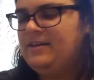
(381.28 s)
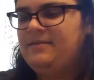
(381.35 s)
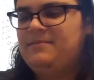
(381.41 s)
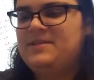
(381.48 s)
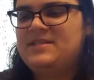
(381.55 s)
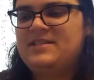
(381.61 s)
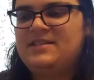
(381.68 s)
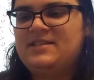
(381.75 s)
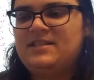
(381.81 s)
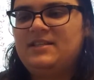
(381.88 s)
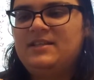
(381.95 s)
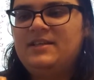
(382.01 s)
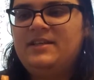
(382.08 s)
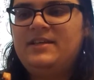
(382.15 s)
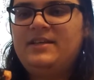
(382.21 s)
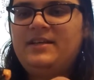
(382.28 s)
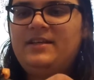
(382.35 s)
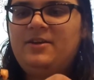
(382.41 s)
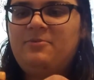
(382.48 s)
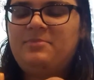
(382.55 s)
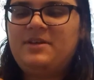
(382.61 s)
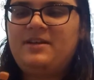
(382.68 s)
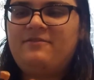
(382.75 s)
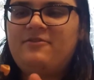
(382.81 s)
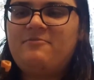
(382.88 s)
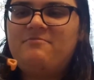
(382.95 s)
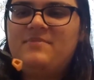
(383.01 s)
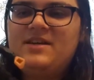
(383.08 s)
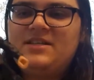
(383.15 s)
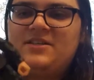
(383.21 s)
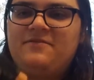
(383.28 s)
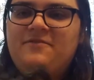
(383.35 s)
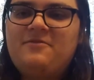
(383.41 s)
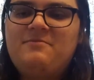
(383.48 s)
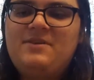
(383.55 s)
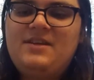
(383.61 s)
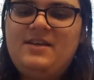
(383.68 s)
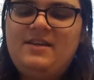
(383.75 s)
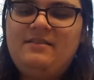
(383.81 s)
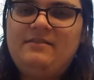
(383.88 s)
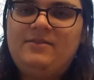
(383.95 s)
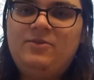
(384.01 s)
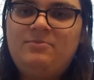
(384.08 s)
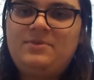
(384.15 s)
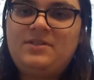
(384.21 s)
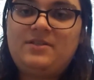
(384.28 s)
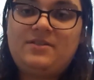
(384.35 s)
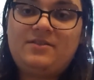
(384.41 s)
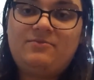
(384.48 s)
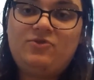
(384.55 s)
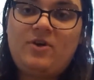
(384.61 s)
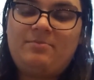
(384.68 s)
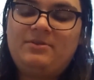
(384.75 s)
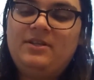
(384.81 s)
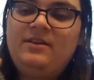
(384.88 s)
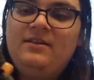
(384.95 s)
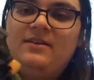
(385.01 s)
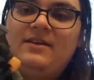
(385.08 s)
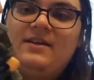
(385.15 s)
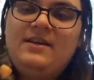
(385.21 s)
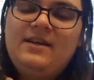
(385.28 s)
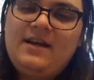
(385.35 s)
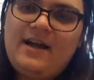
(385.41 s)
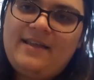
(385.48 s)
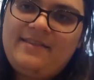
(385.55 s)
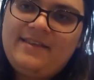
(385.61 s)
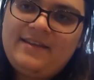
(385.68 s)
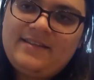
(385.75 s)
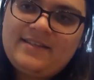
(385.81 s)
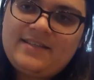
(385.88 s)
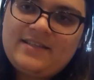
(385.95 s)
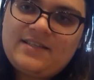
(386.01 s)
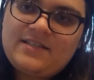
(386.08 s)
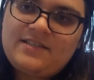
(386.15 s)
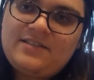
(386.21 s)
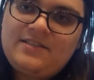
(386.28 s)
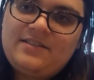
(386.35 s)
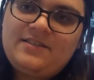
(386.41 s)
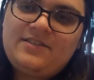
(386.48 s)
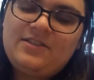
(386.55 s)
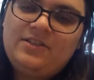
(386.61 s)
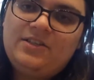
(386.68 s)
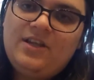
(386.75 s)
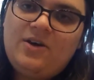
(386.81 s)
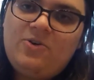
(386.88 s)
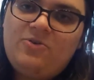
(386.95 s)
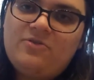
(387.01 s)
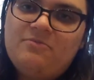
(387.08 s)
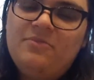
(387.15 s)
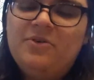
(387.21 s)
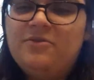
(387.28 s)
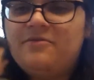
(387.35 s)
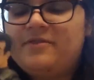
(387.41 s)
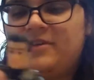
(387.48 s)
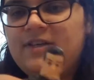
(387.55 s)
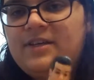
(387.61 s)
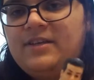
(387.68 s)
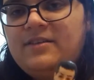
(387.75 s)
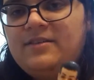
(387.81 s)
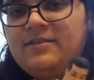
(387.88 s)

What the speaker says: This is a little bit of a miss for me. Oops, dropped it. I think this is a Stallone movie.